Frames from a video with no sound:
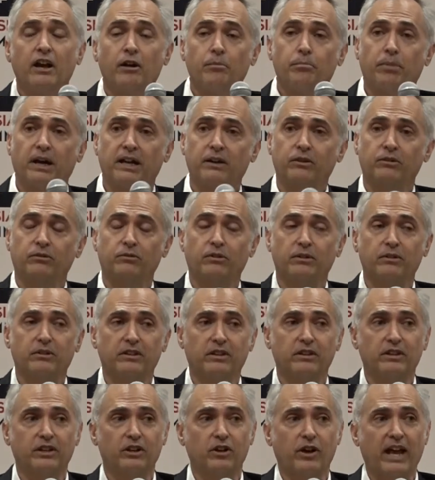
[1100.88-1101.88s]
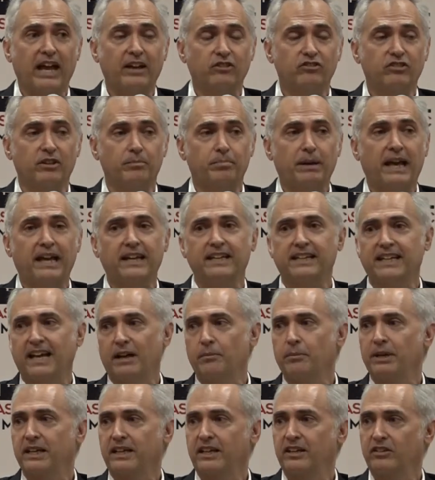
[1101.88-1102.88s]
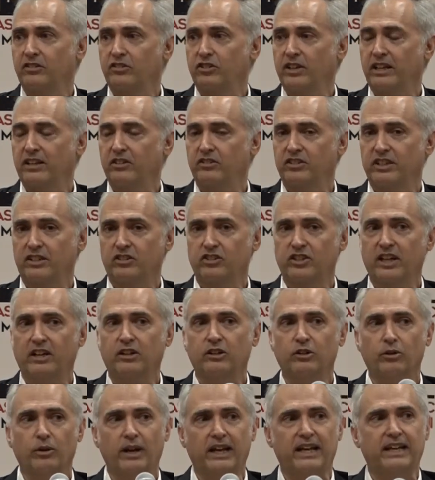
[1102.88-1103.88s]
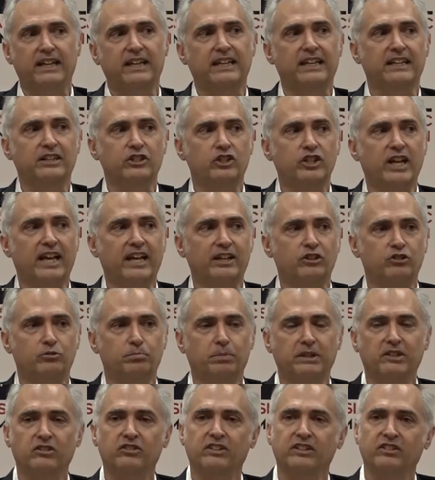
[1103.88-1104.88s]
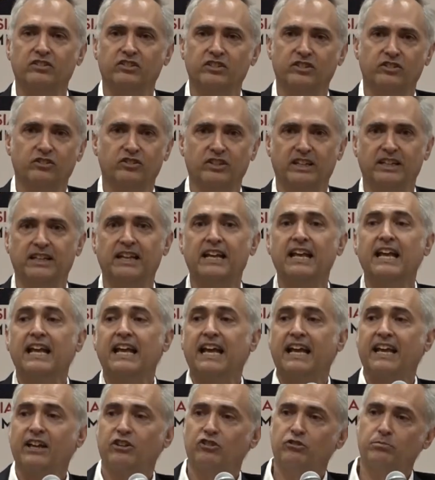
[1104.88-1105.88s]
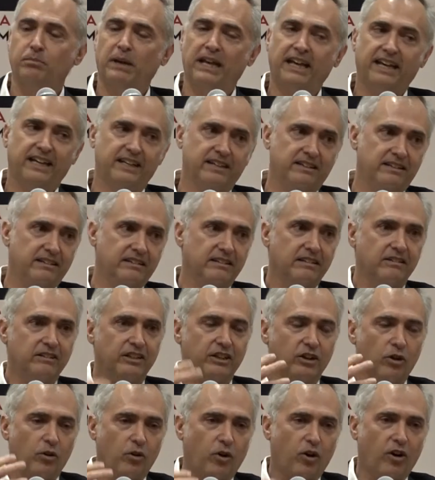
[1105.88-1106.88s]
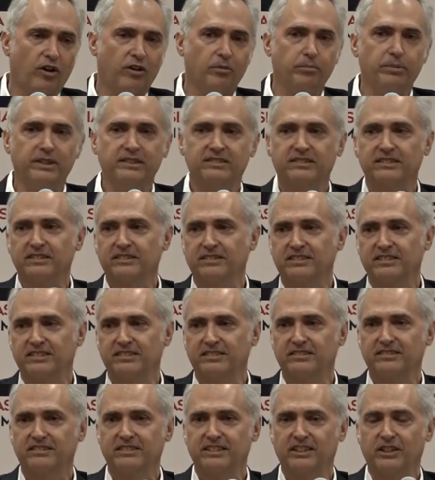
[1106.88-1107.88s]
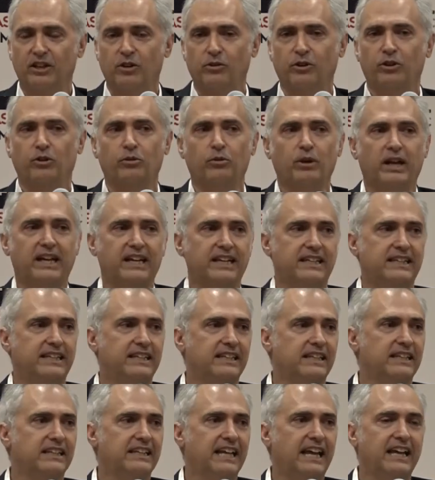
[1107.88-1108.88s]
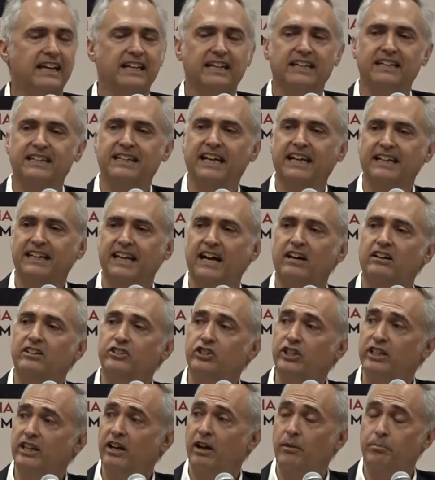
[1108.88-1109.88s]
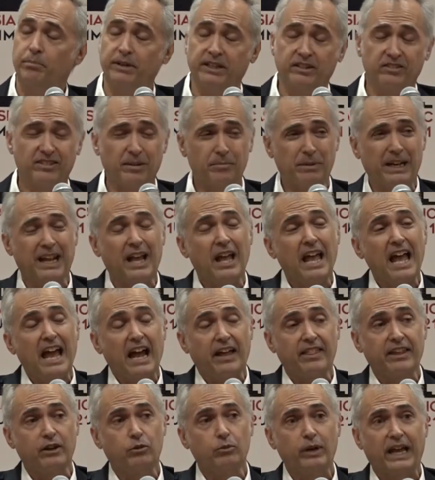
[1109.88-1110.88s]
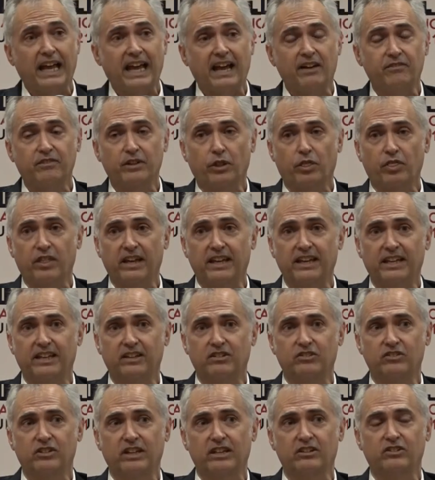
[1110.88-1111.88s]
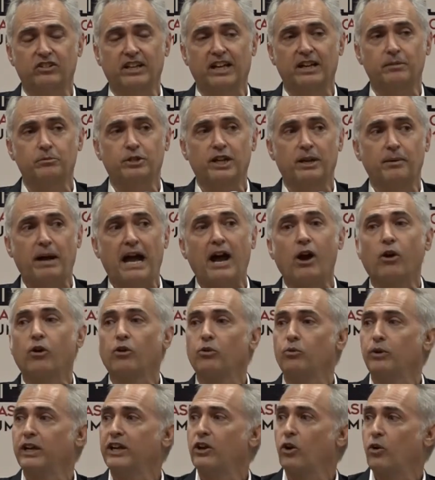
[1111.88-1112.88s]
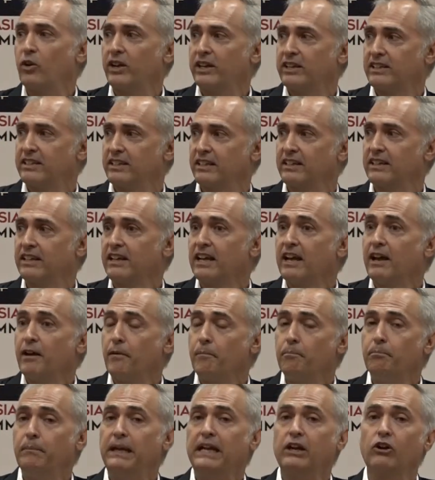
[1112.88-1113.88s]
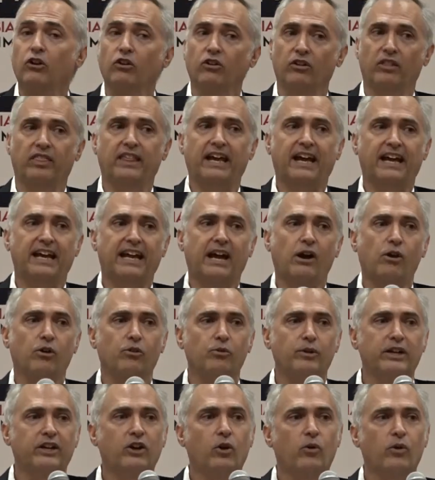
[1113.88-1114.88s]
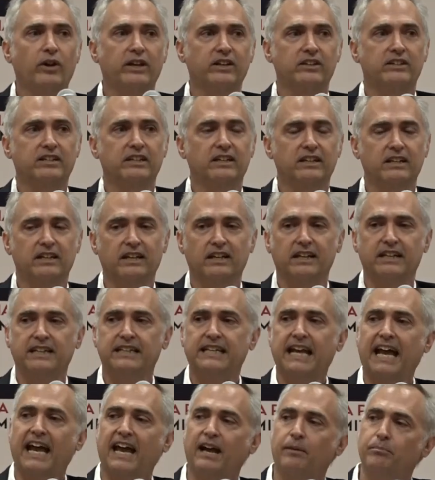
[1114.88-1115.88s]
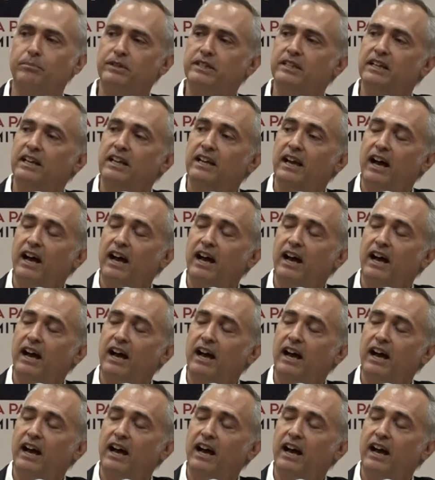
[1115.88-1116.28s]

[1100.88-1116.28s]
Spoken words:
But, you know, as the pandemic has accelerated and changed businesses and has made, you know, all businesses, you know, in a way, data and technology companies, I mean, I think we have to think as AmCham, how are we going to mirror that? How are we going to adapt